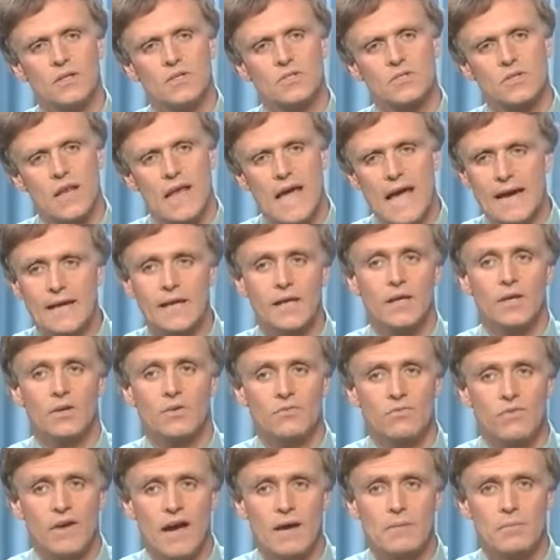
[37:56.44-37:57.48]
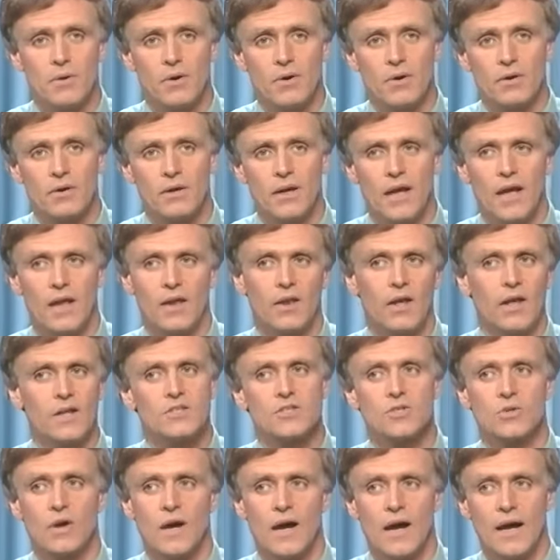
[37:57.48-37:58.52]
food which
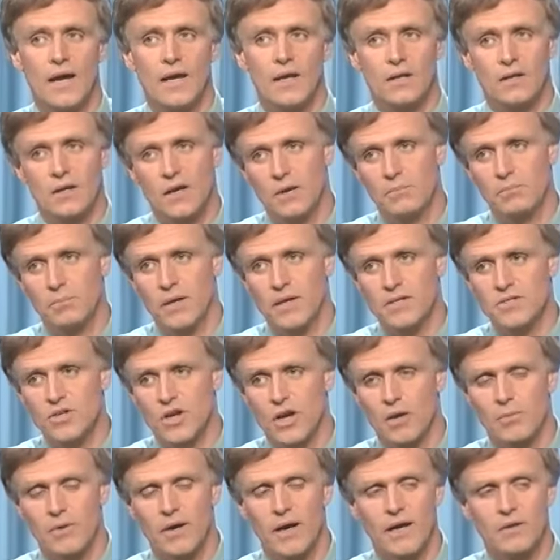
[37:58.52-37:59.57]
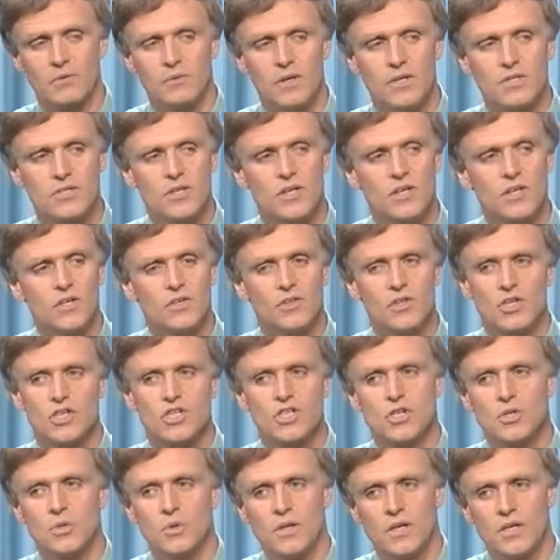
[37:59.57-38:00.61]
is lacking in fiber and not
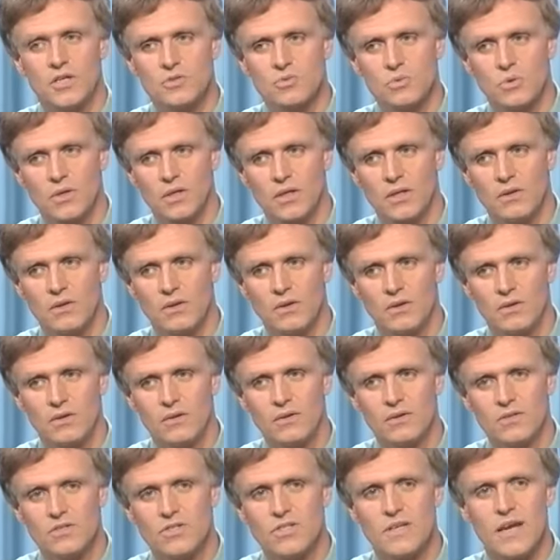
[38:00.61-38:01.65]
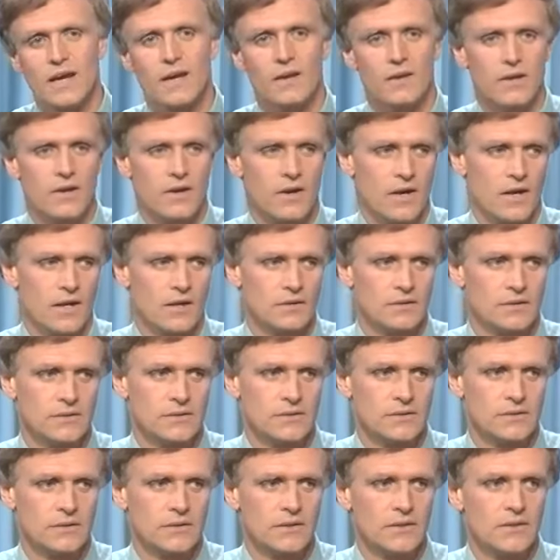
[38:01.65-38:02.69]
so high in complex carbohydrates, the
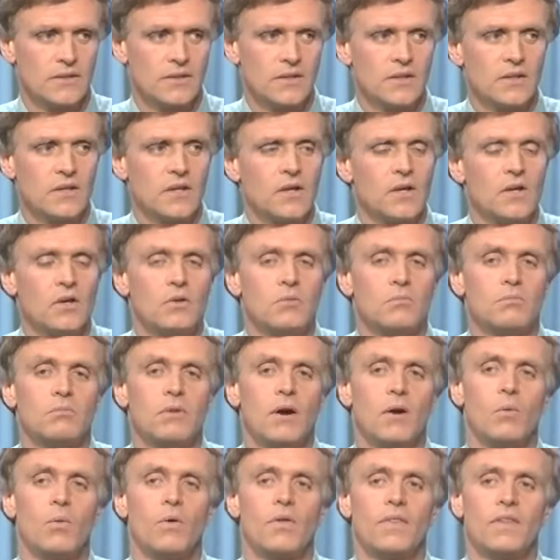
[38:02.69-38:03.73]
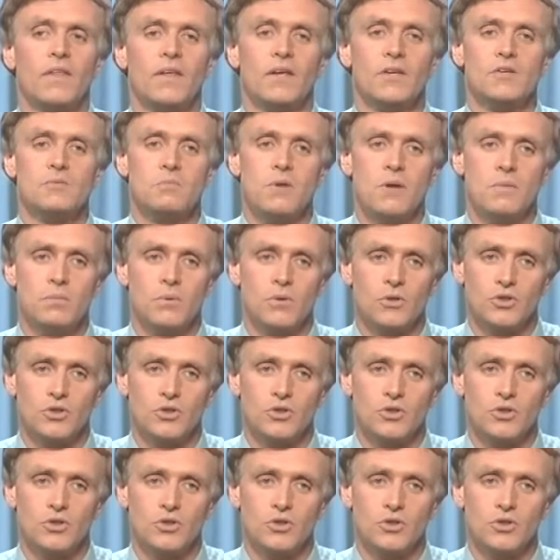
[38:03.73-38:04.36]
chewing is really secondary.